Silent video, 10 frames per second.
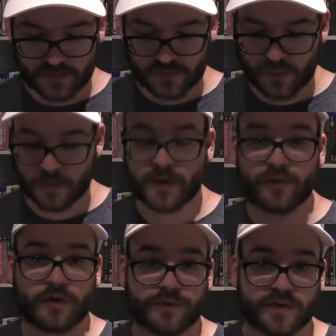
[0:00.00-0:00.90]
is
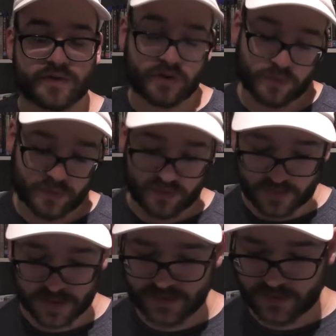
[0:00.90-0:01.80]
4x3 for the
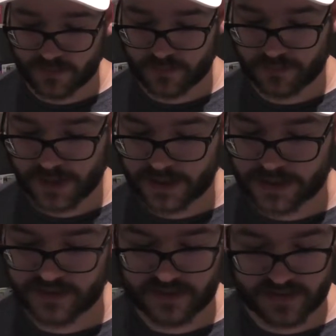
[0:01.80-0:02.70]
series, that's how it was made,
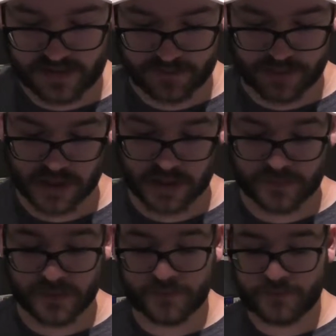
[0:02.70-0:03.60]
and
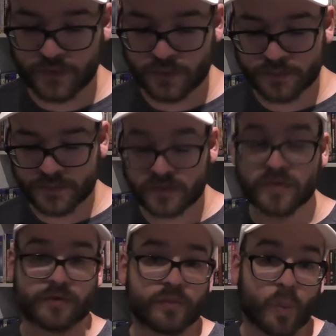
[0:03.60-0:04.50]
16x9 for the films,
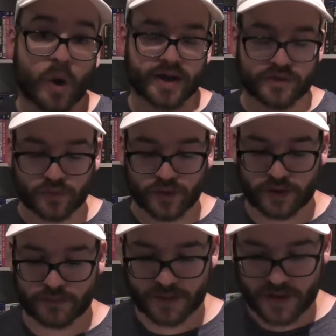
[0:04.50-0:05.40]
so
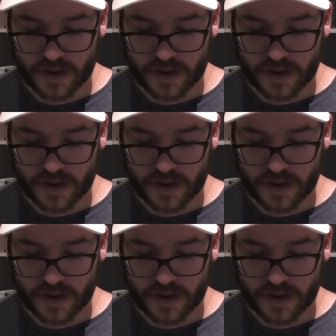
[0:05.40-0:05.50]
widescreen.